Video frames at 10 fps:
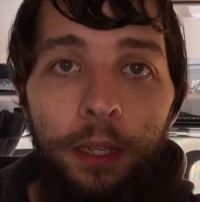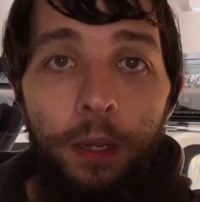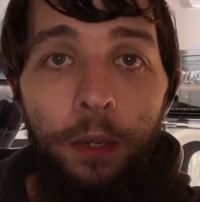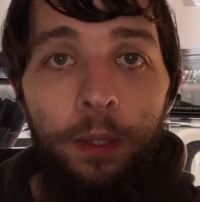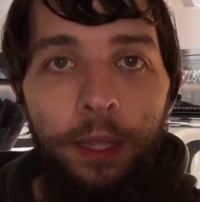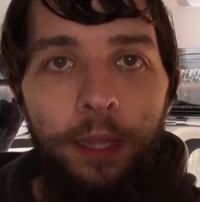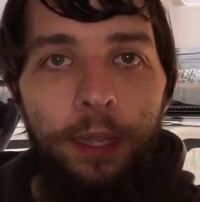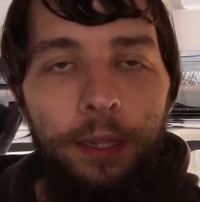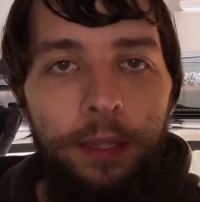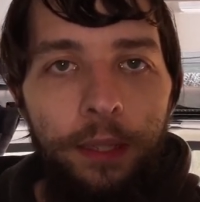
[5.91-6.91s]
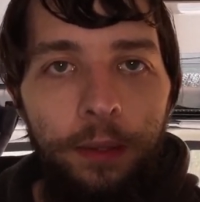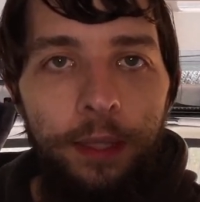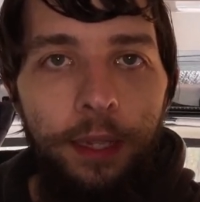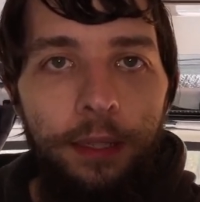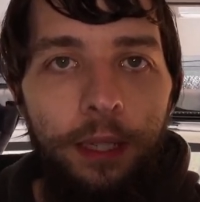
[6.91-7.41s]
Currently, it is
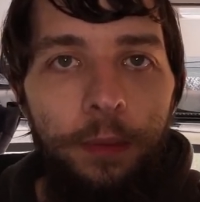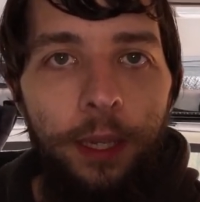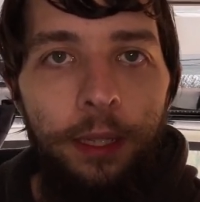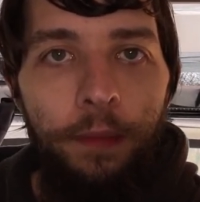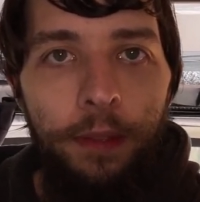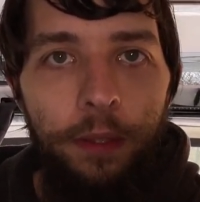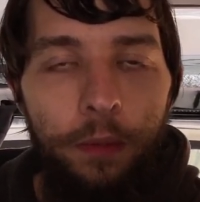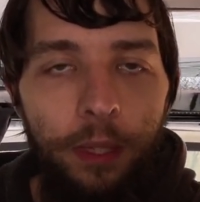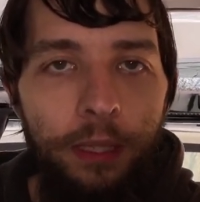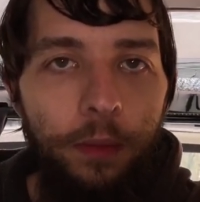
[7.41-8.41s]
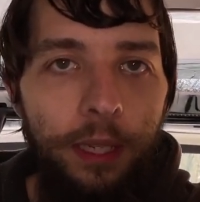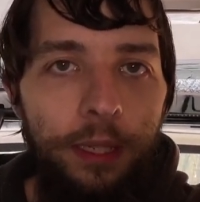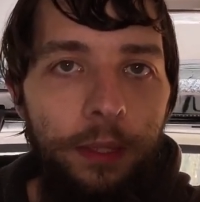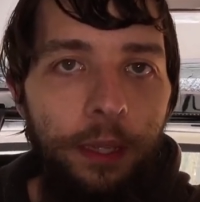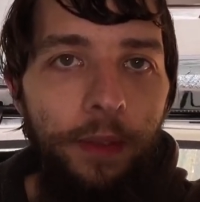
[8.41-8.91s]
Tuesday, January 11th,
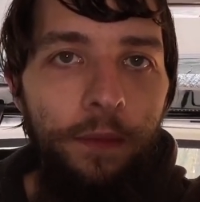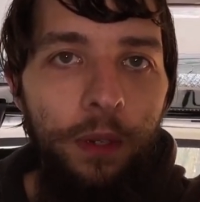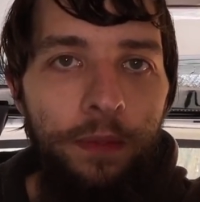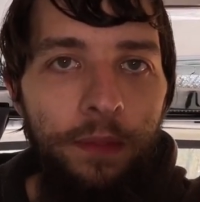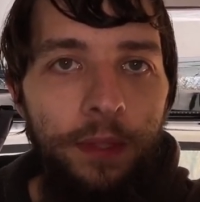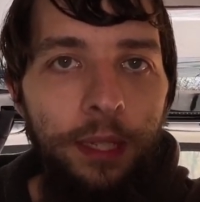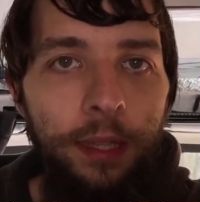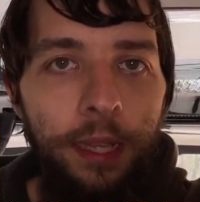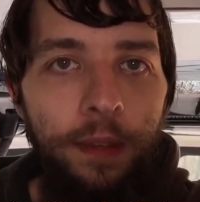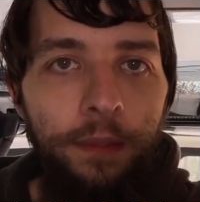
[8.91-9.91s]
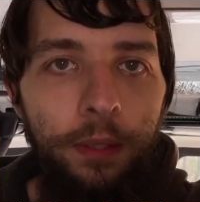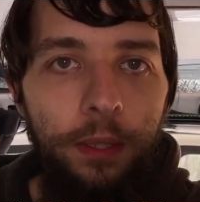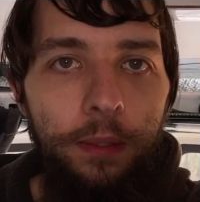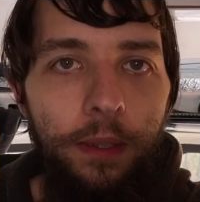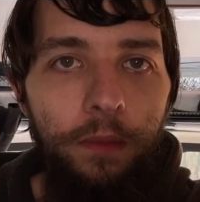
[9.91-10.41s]
2022 at 4:15 in the
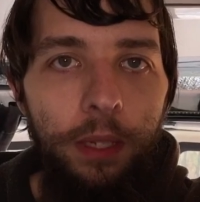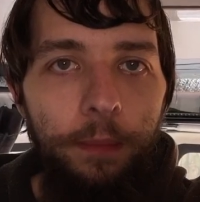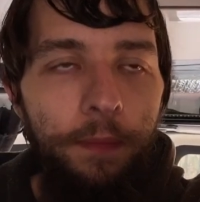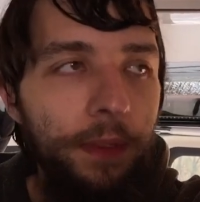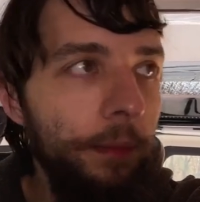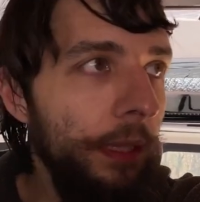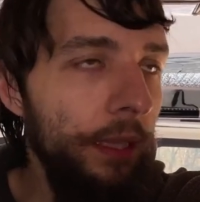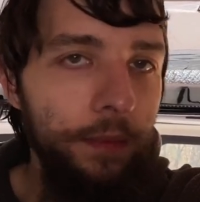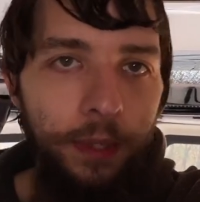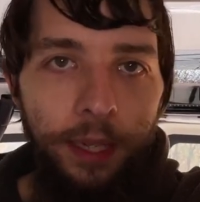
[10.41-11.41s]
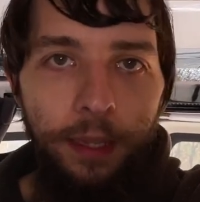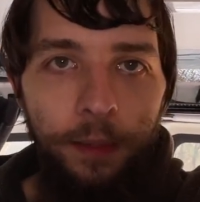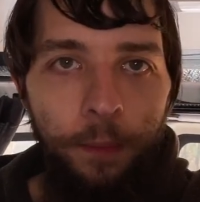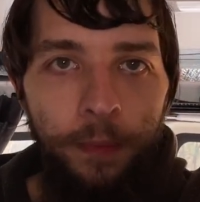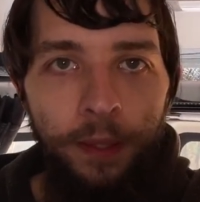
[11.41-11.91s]
afternoon of when I'm filming this
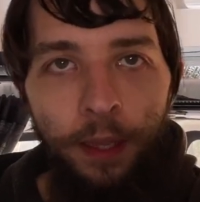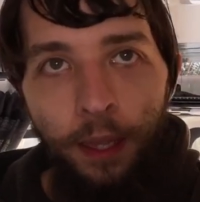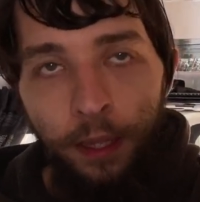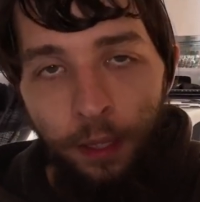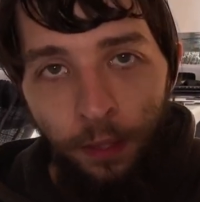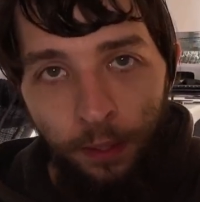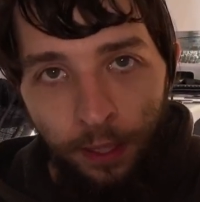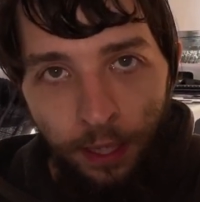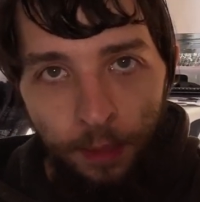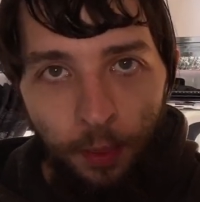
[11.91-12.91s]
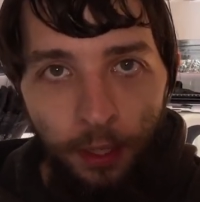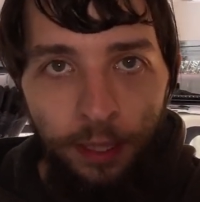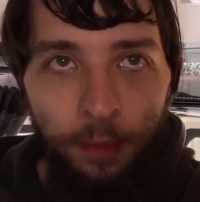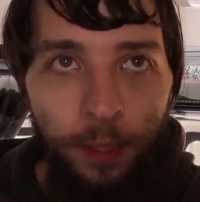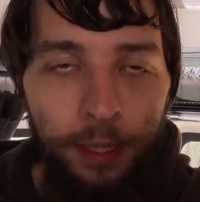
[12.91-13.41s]
video. Currently, I'm parked
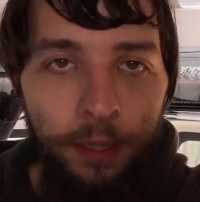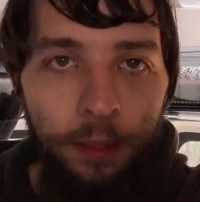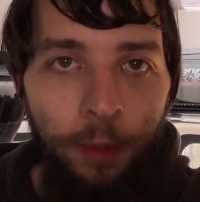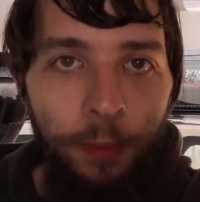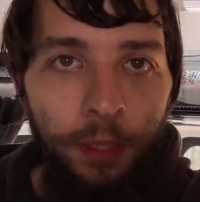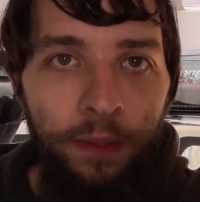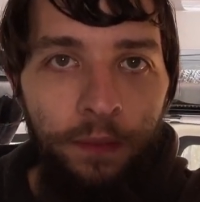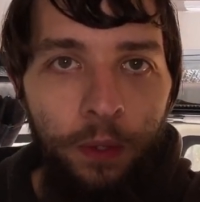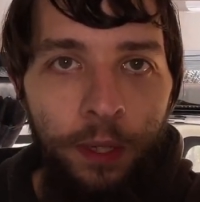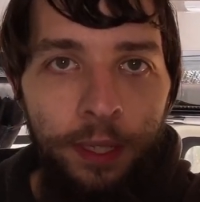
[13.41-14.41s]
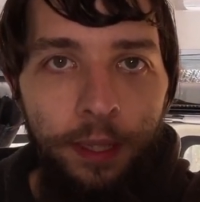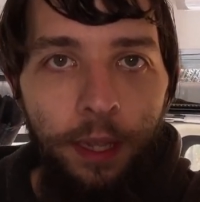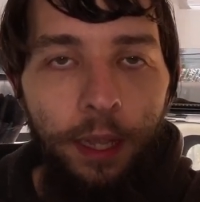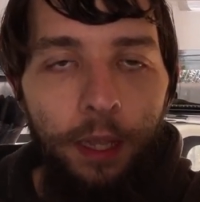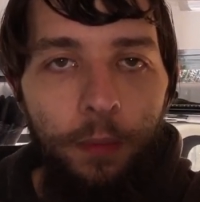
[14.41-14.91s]
at a place called Memorial Forest,
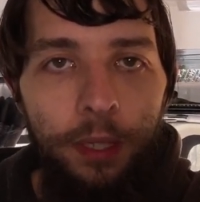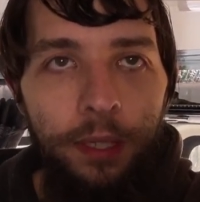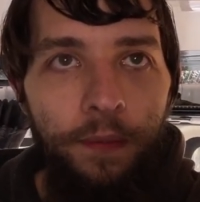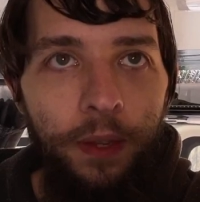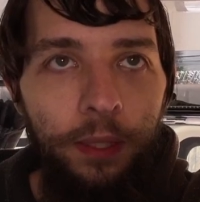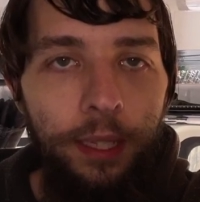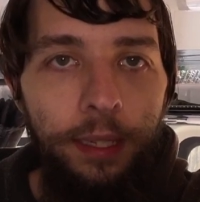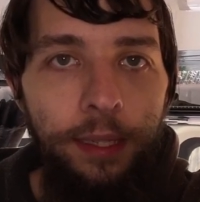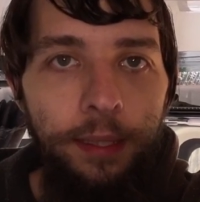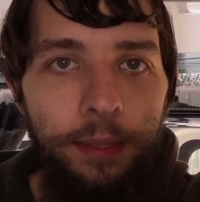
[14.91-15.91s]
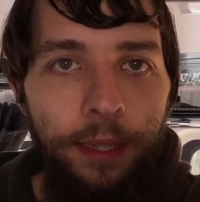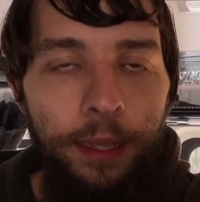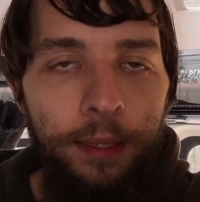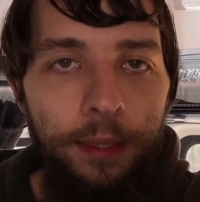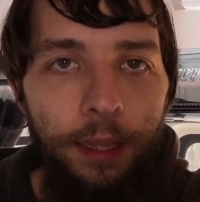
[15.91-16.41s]
which is a fairly decent
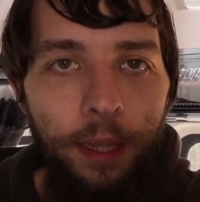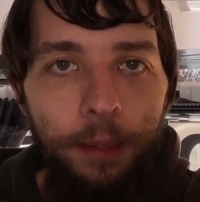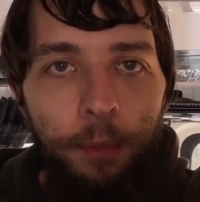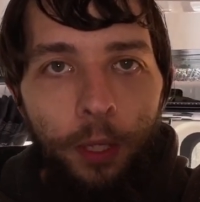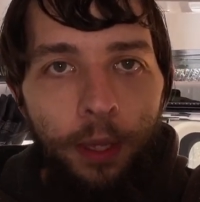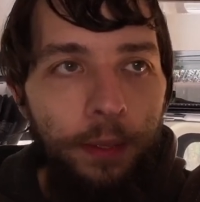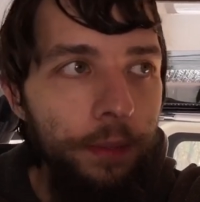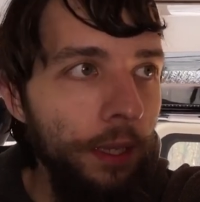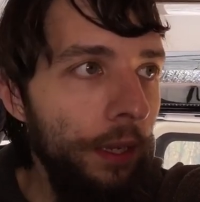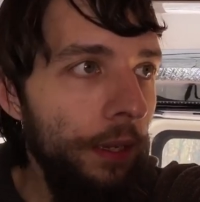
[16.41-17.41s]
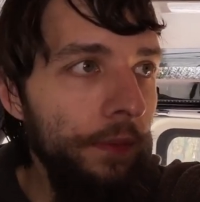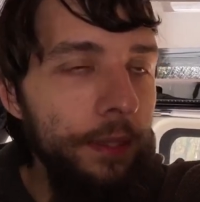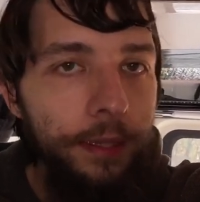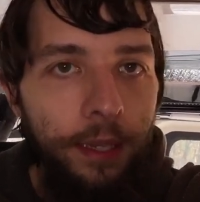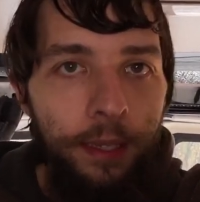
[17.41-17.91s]
sized pullout off the
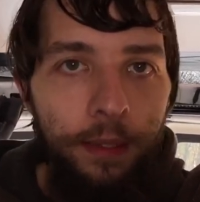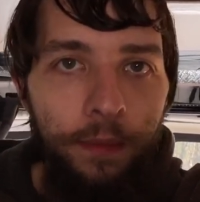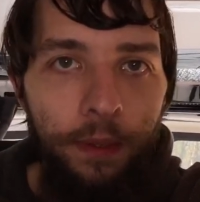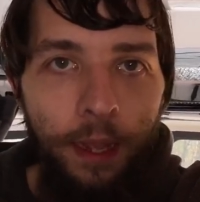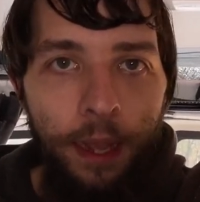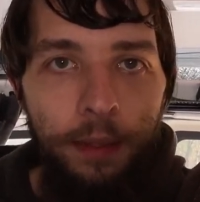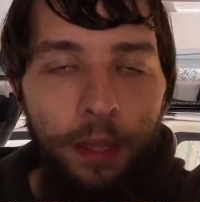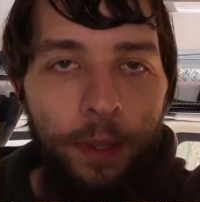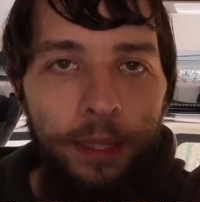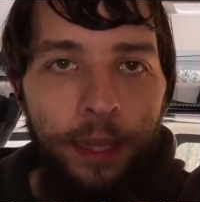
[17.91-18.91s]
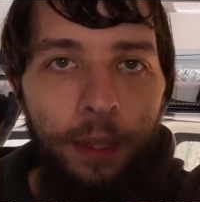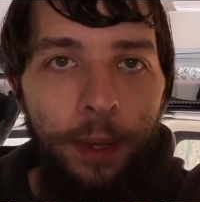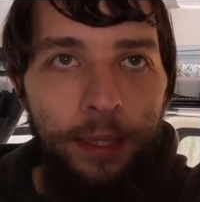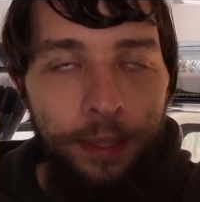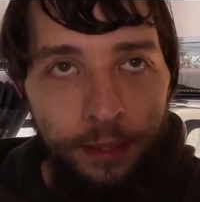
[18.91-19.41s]
side of US
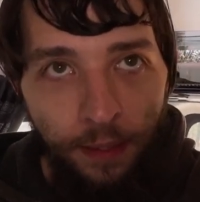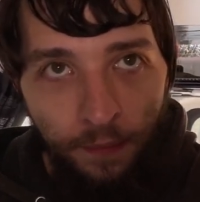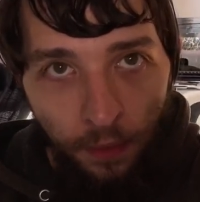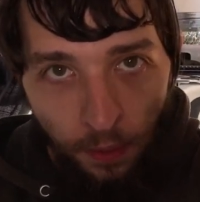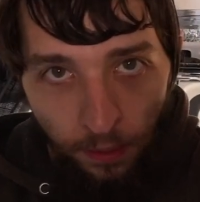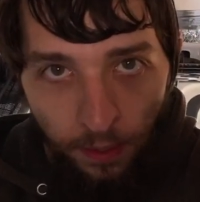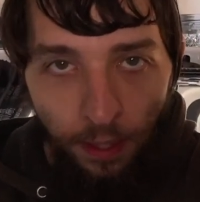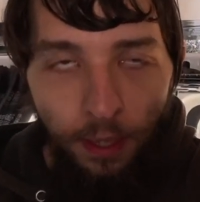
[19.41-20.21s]
Highway 64.